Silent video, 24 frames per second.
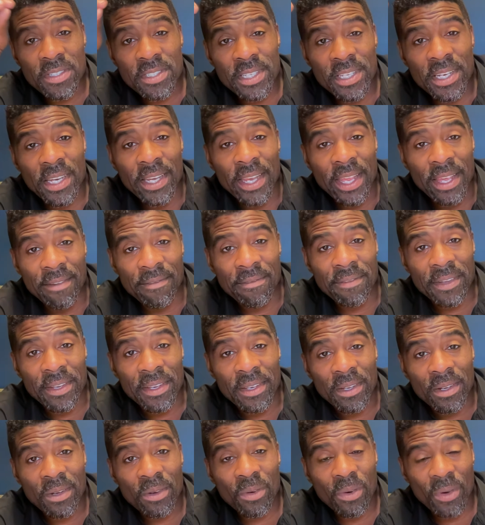seen an
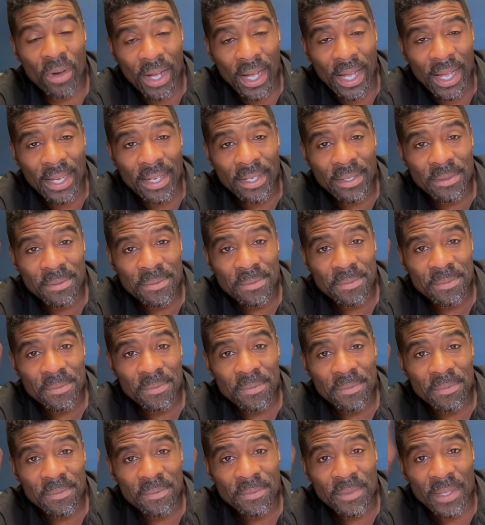infant crying
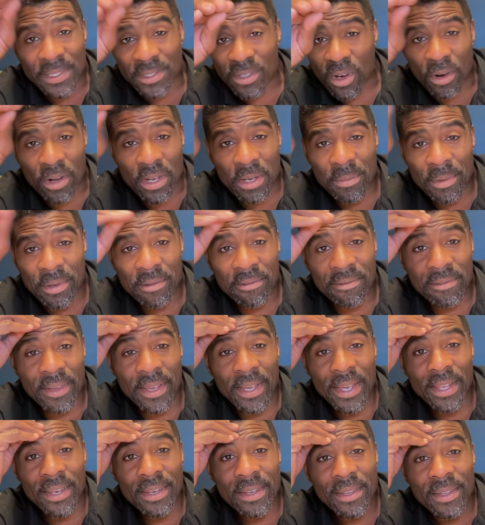that's already been
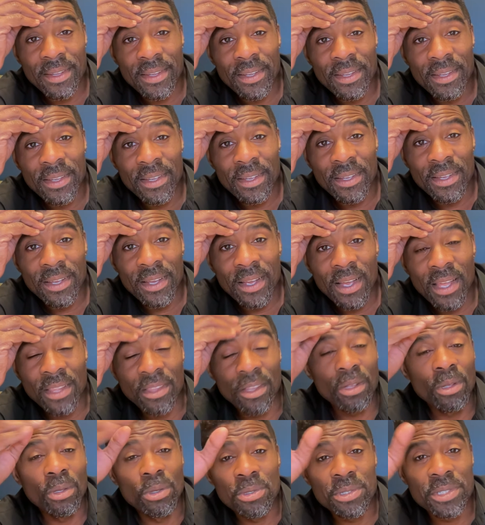fed and
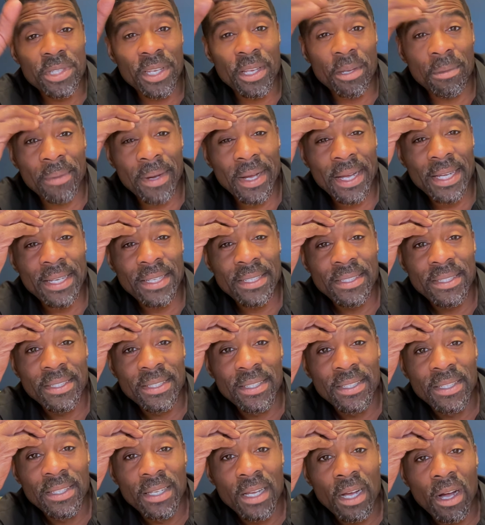they're losing their mind,
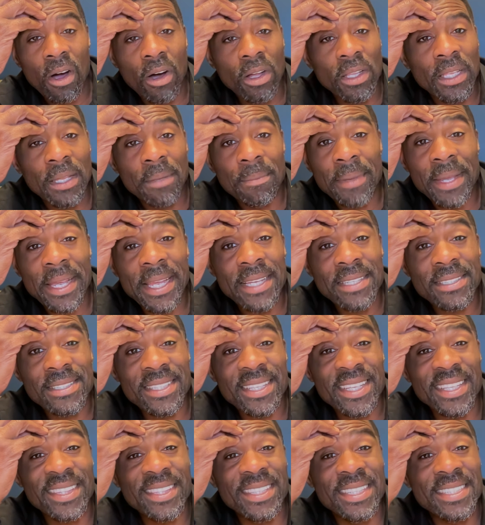all that
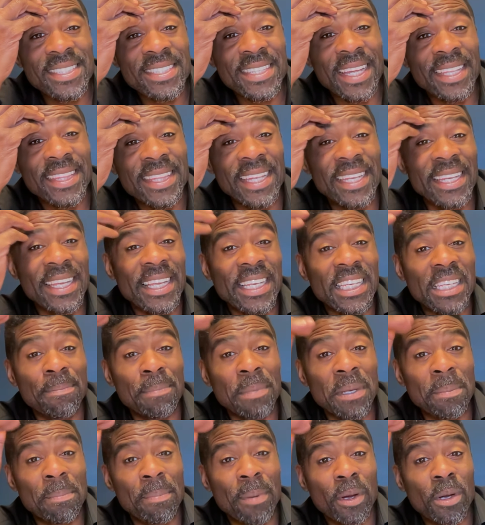means is that they need to
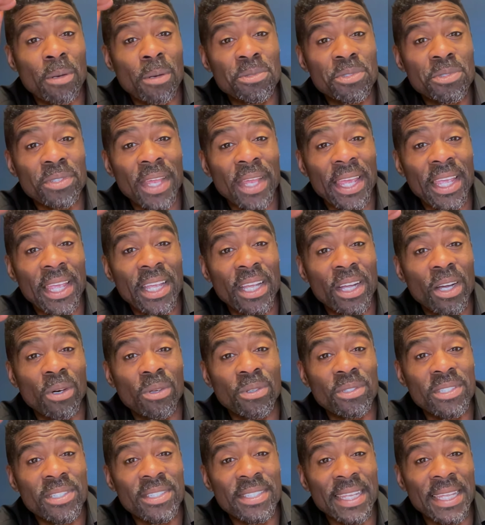be burped so they can go
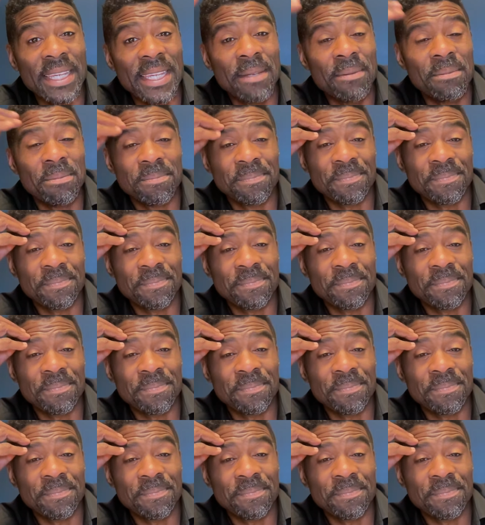to sleep.